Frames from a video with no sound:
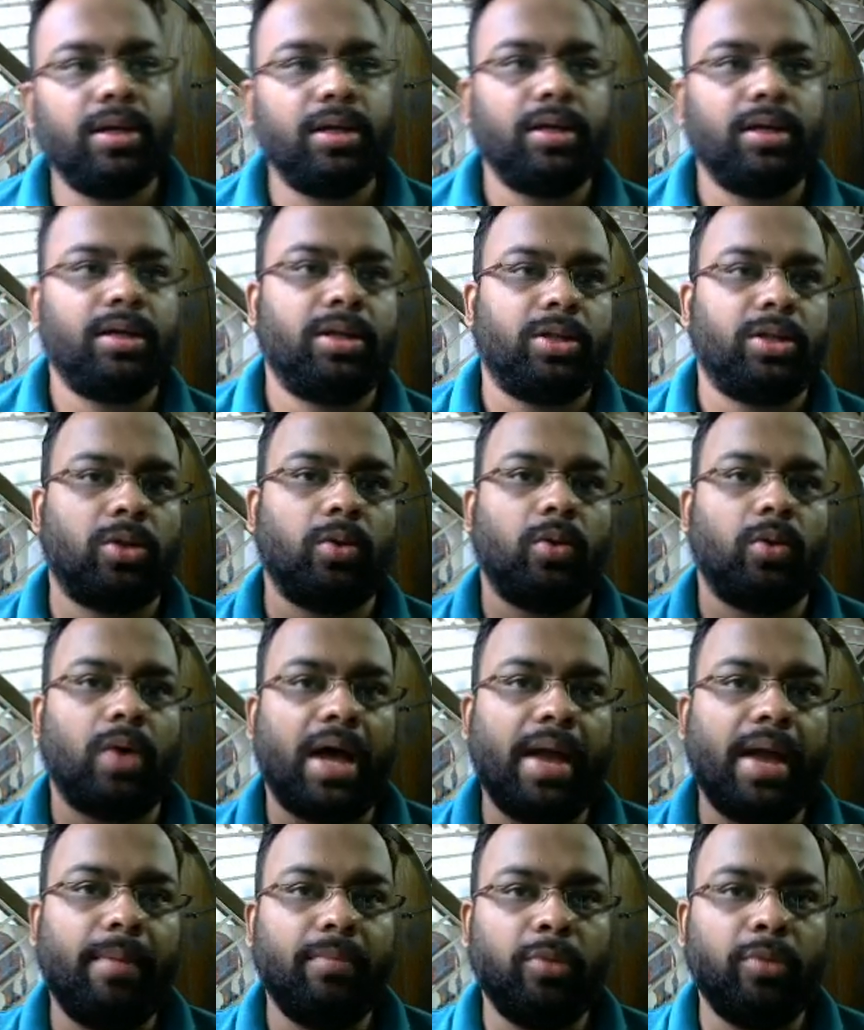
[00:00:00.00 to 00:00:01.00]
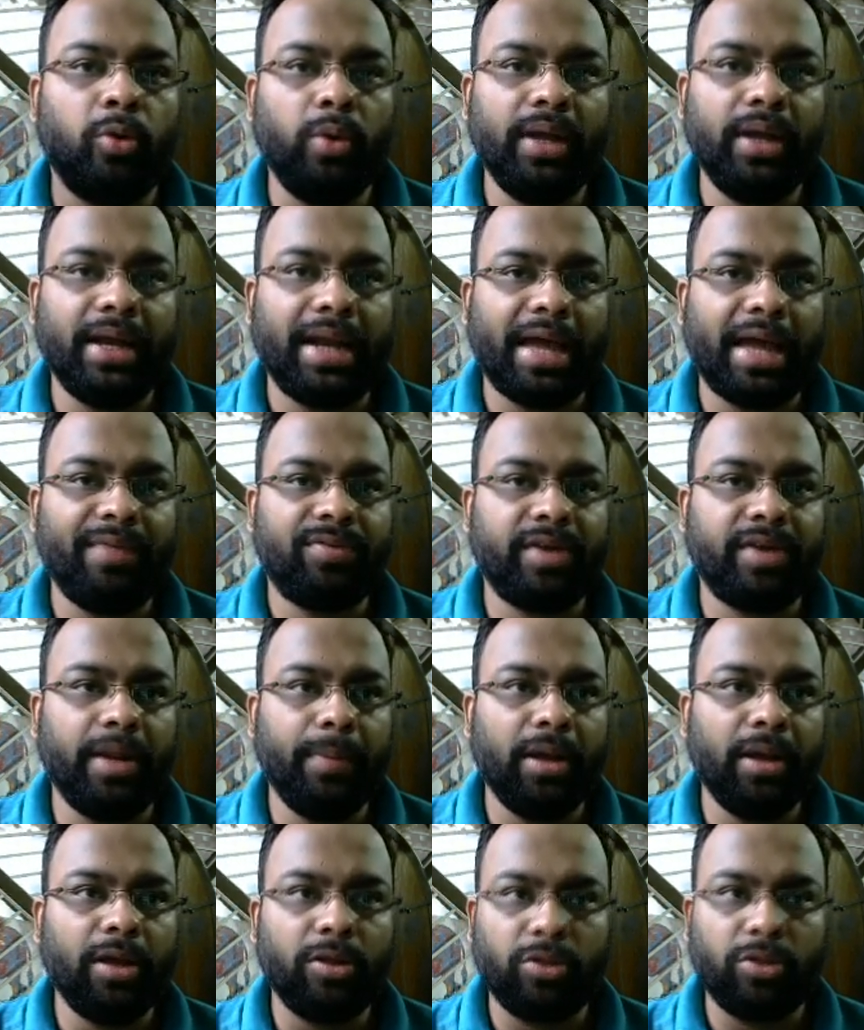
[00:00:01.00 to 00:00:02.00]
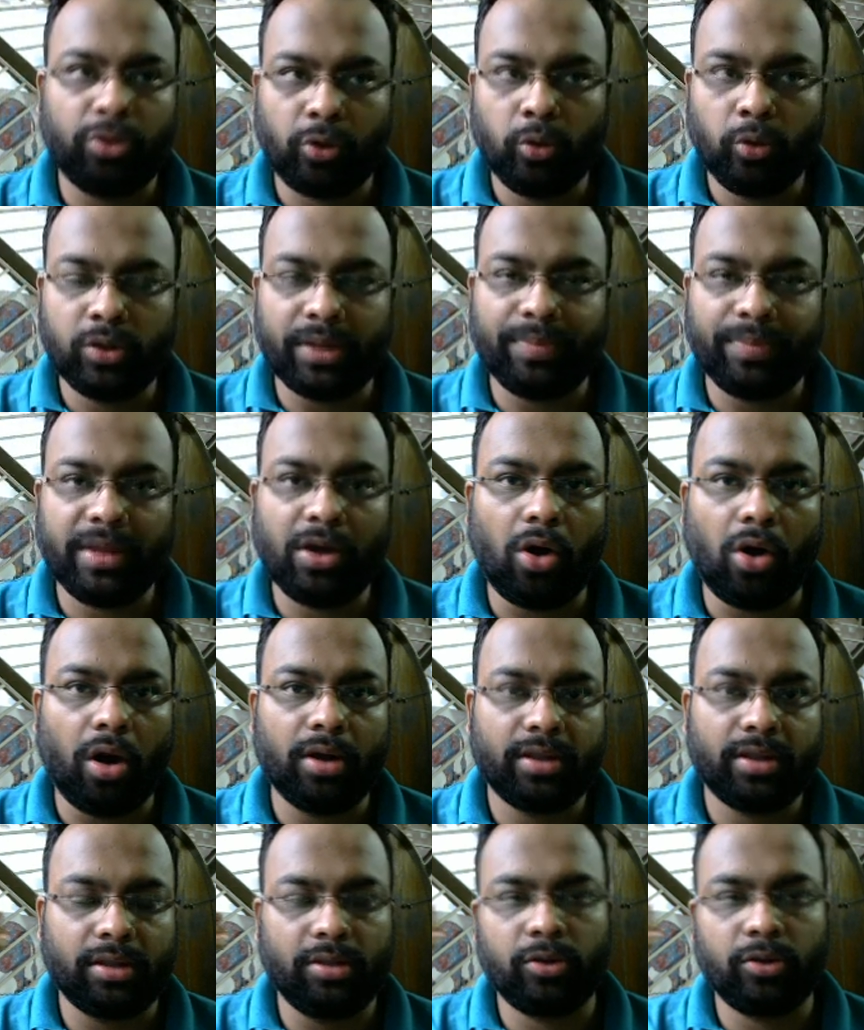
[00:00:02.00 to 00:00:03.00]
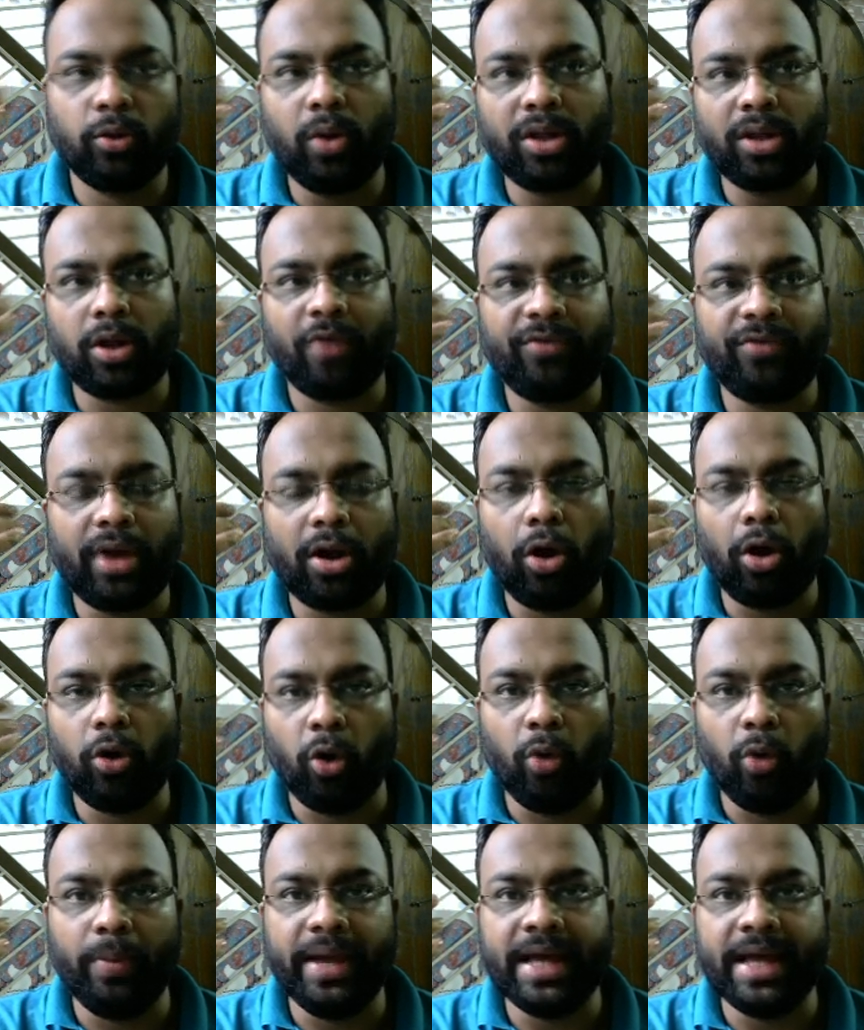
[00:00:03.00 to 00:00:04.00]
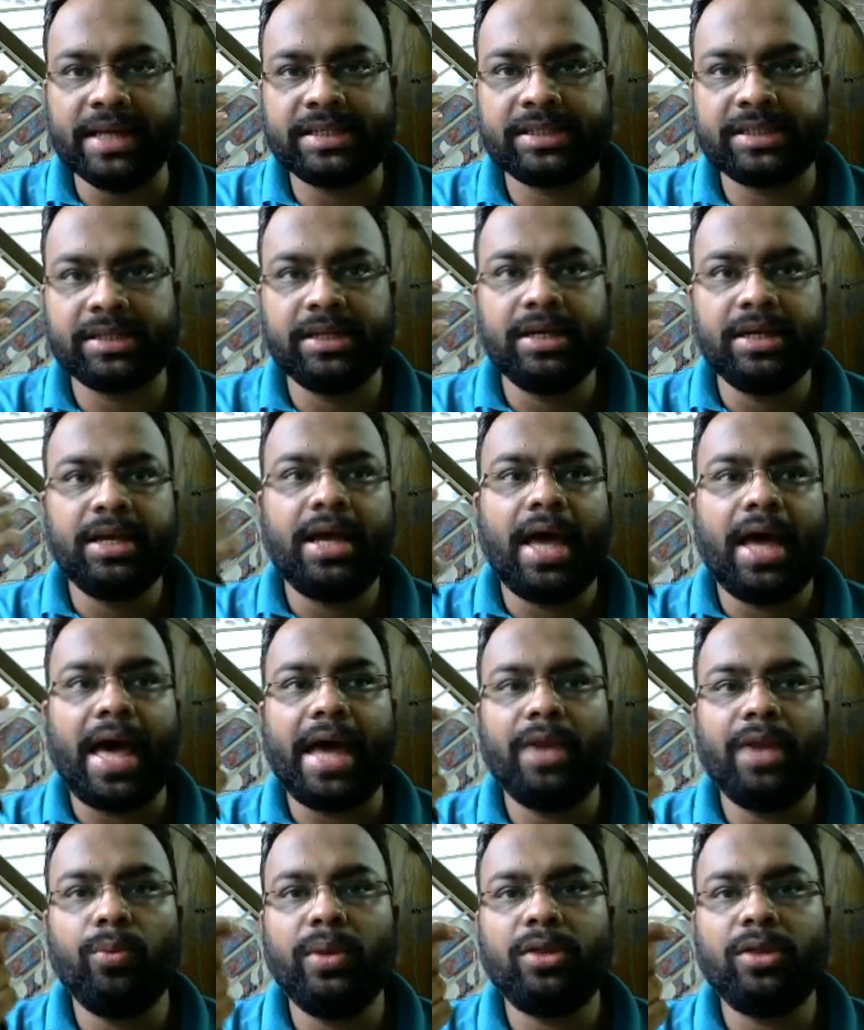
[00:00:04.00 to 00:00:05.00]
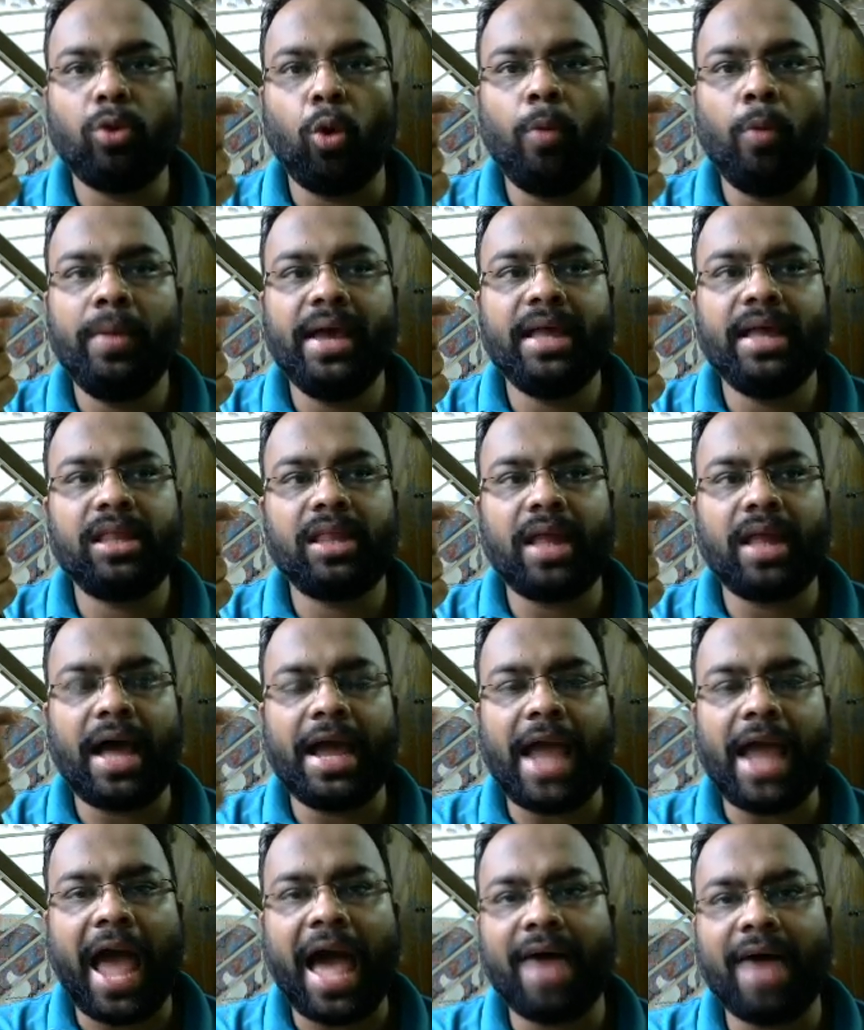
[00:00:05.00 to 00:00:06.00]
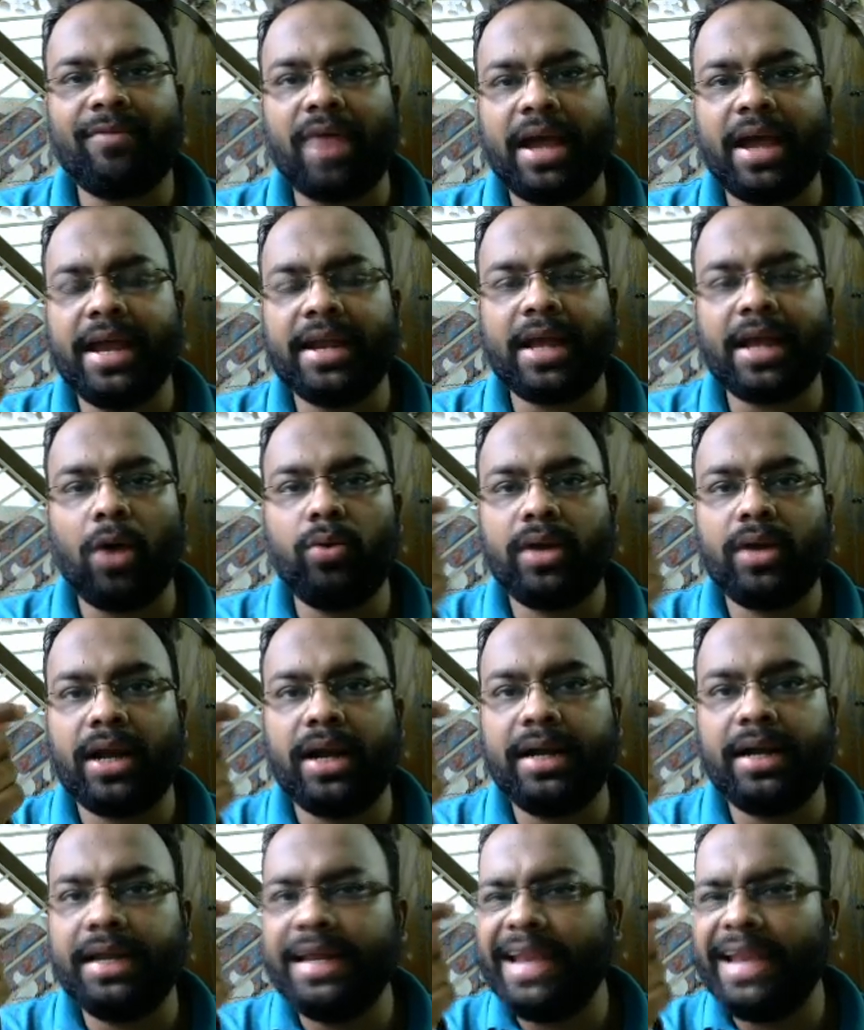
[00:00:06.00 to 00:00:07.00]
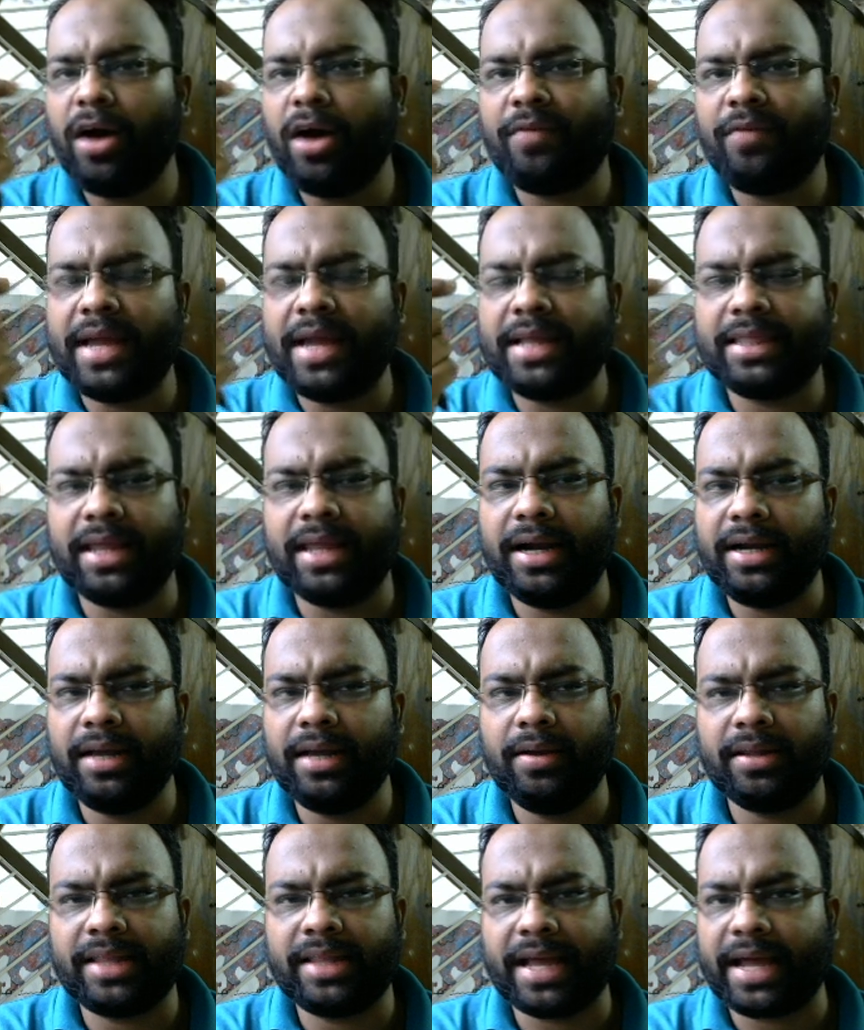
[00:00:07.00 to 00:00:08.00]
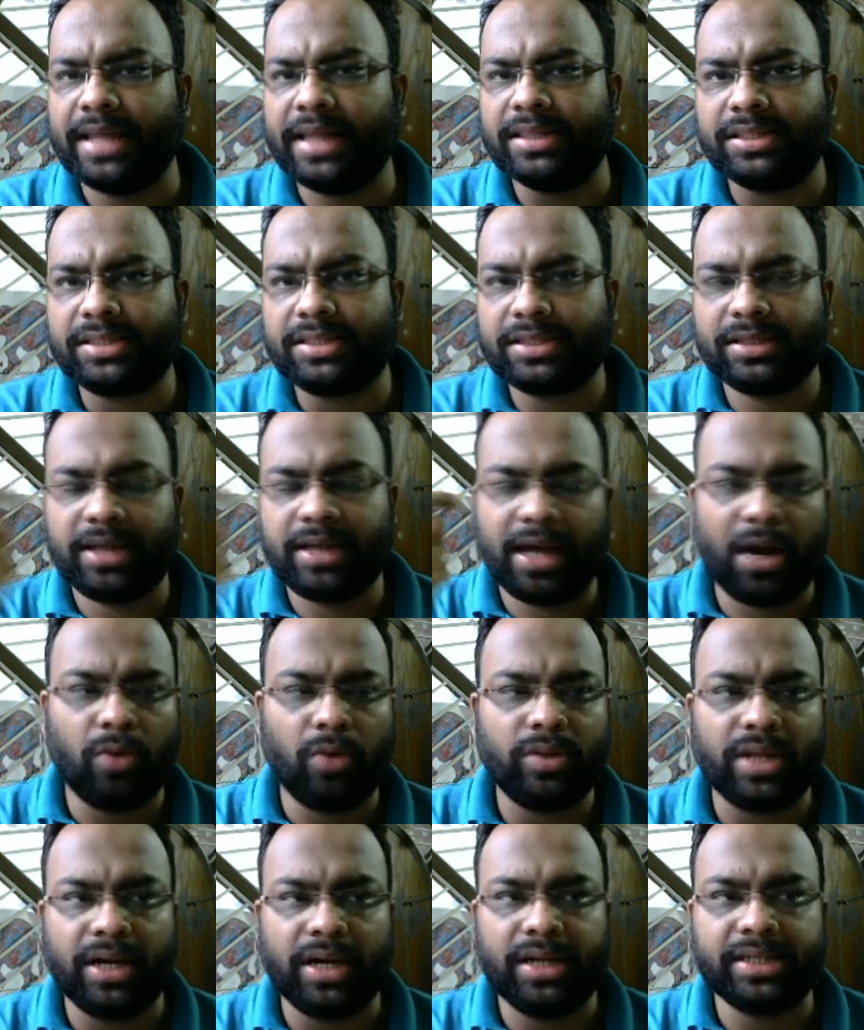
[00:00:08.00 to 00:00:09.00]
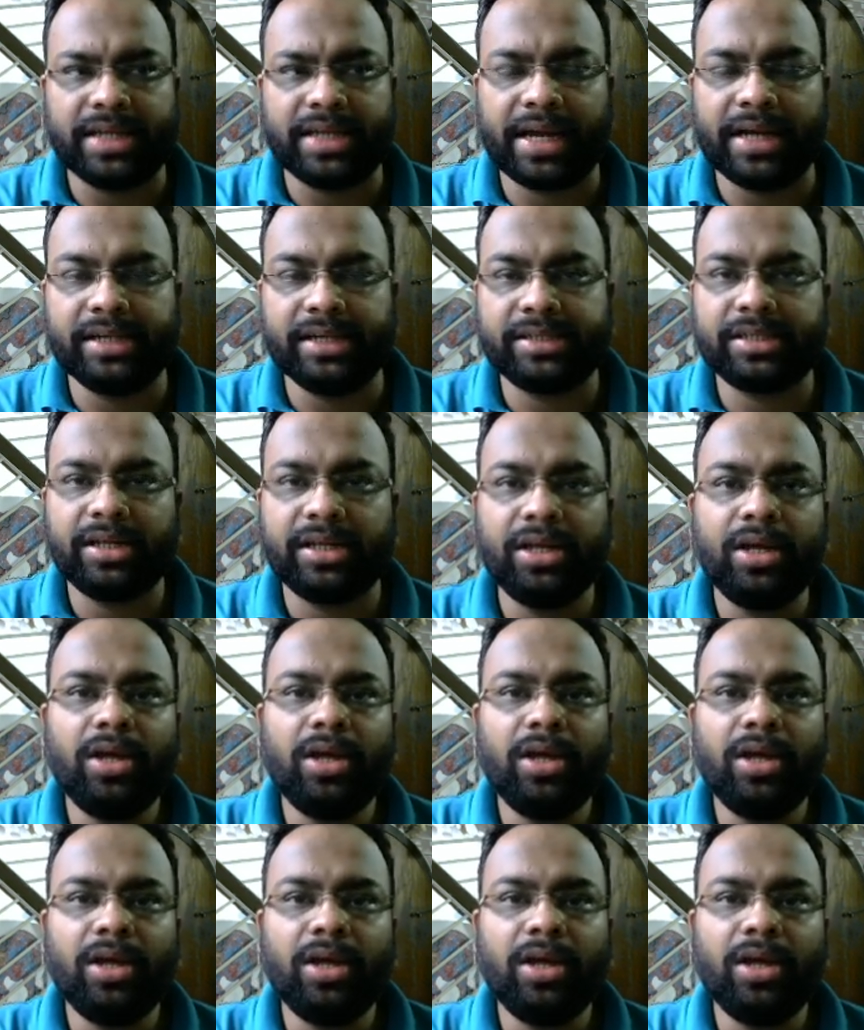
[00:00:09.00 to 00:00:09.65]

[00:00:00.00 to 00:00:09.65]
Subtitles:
so I am doing a live streaming through through a software called OBS. And with OBS, I encounter a delay of like 30 seconds, around 30 seconds.